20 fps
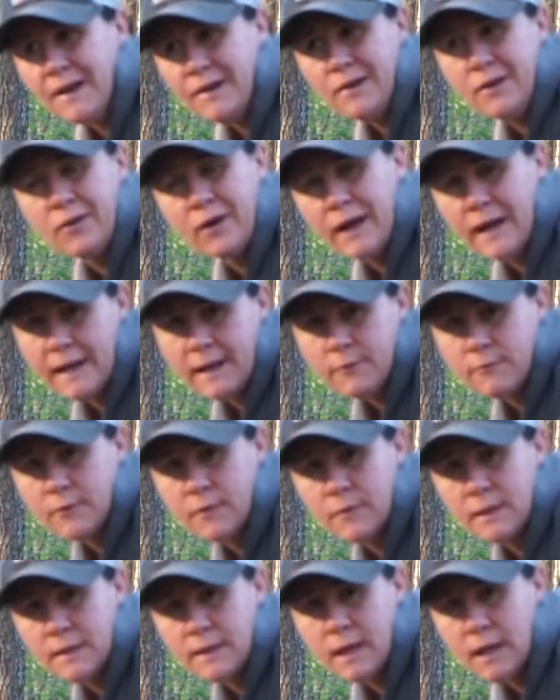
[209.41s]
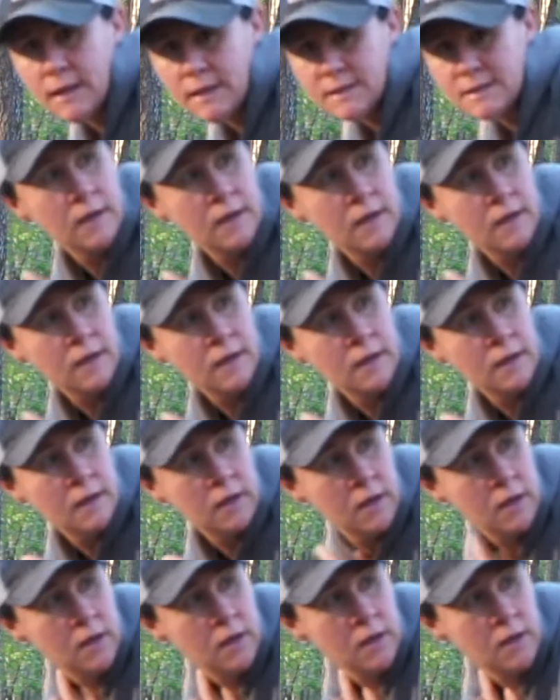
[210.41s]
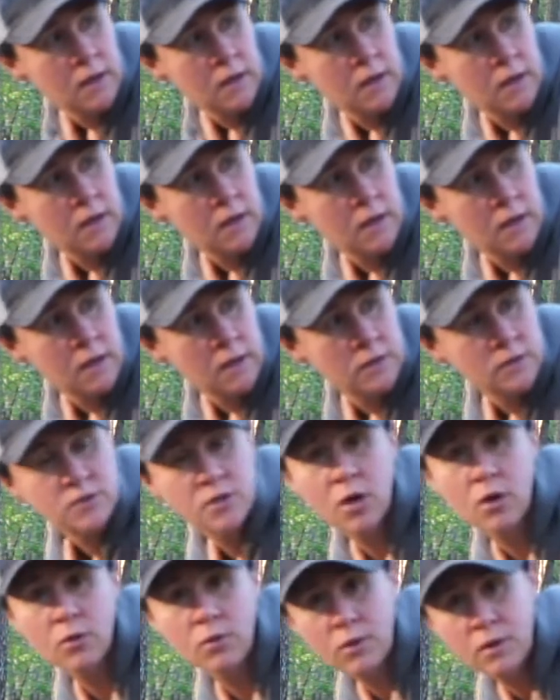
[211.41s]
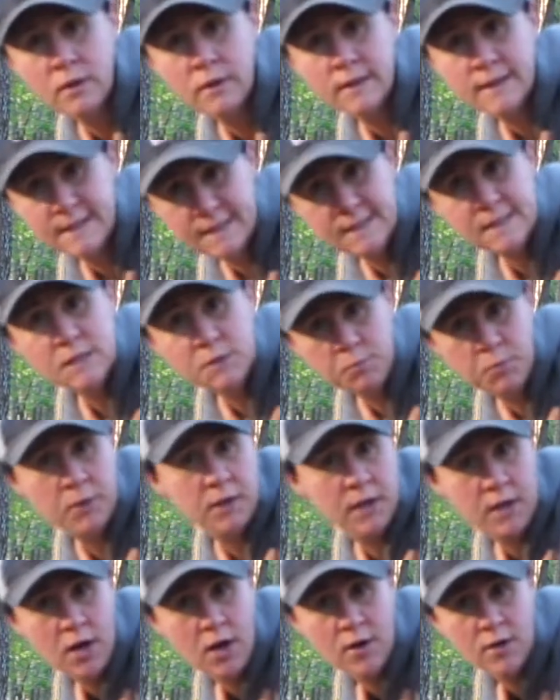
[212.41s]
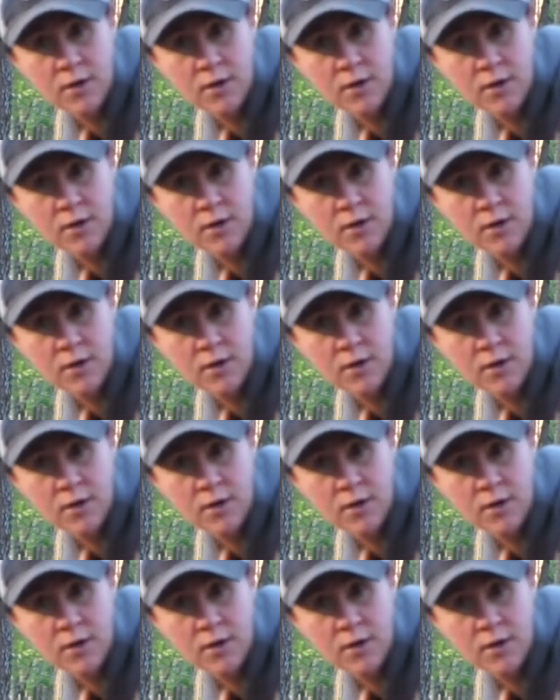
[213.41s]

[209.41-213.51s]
don't know, I had it from the ducks. So this is pretty darn